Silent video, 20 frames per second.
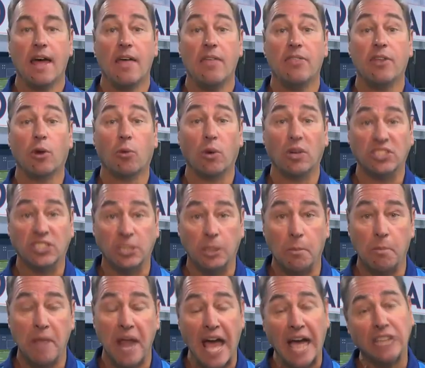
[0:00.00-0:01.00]
There was some
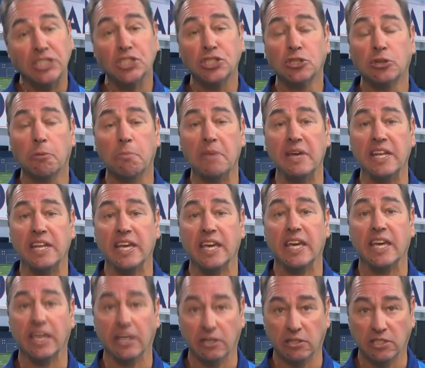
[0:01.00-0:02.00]
national media
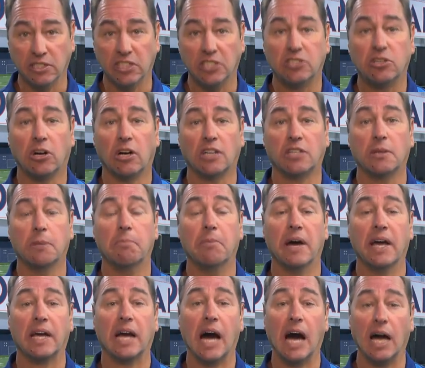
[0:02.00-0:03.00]
here to talk to
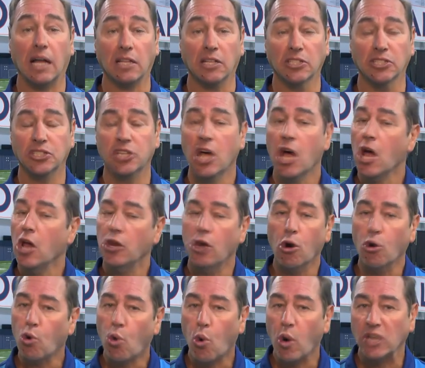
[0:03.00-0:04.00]
Mike Hollins. No
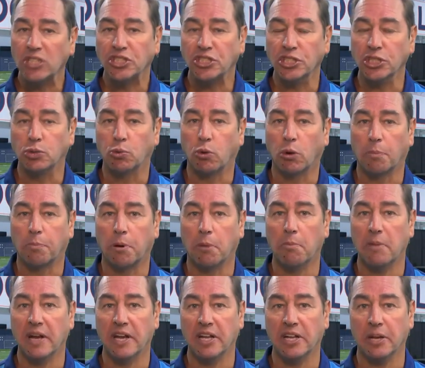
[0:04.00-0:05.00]
questions were
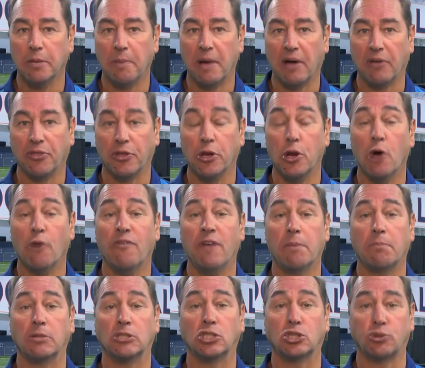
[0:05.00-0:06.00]
permitted about the November
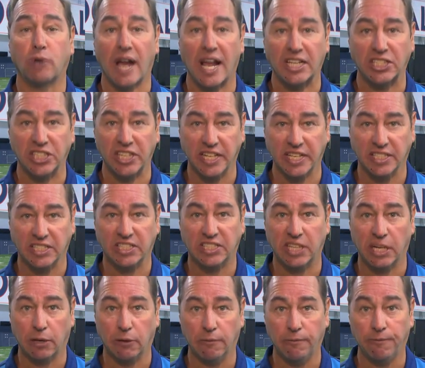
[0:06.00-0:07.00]
tragedy
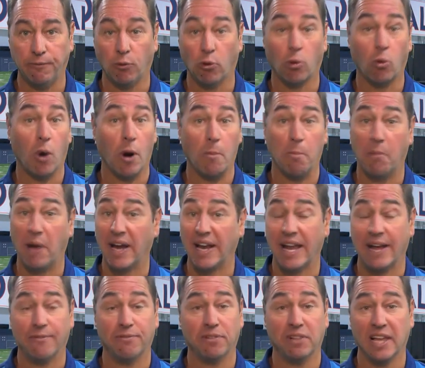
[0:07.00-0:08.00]
itself or what might
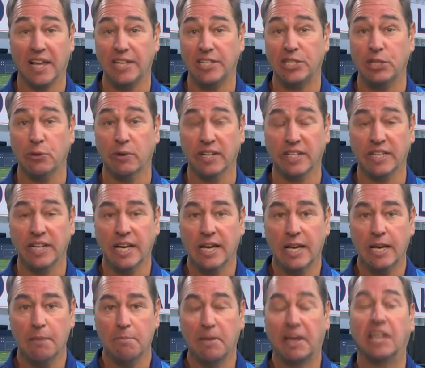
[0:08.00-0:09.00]
have led to it
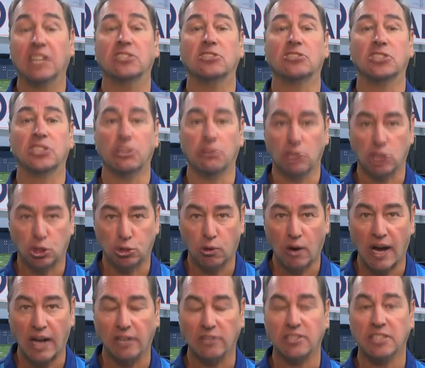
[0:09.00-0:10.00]
because there's still a
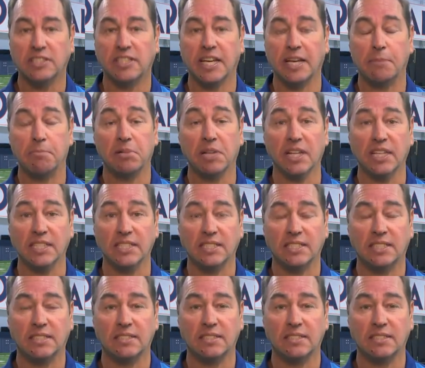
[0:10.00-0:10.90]
trial to take place.